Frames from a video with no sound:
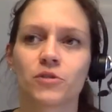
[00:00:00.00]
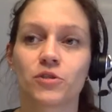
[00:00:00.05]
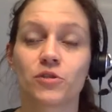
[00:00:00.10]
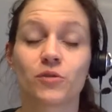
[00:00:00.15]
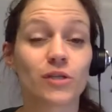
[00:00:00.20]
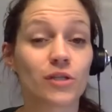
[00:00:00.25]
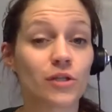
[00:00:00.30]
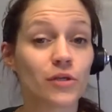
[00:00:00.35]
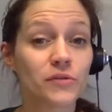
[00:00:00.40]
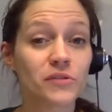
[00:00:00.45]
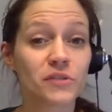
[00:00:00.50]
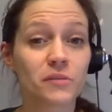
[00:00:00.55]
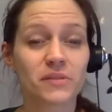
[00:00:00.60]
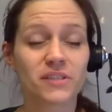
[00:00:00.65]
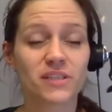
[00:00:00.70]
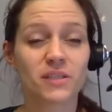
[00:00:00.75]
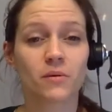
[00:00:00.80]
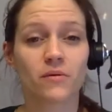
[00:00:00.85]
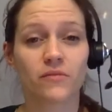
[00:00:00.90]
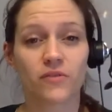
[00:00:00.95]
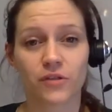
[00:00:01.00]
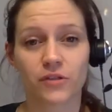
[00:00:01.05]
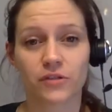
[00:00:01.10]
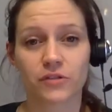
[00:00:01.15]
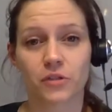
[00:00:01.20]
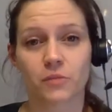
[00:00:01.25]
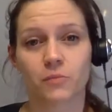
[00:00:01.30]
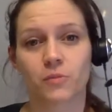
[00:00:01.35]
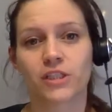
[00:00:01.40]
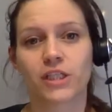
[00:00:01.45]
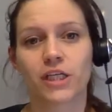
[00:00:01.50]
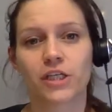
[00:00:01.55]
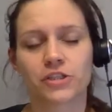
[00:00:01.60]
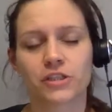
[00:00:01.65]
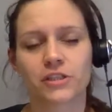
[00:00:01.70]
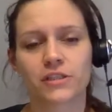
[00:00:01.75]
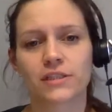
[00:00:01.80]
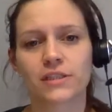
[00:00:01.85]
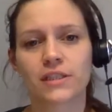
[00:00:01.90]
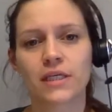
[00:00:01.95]
You can use them in some of your
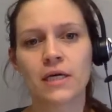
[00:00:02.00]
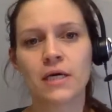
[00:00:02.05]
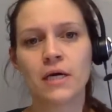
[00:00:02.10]
interpretations,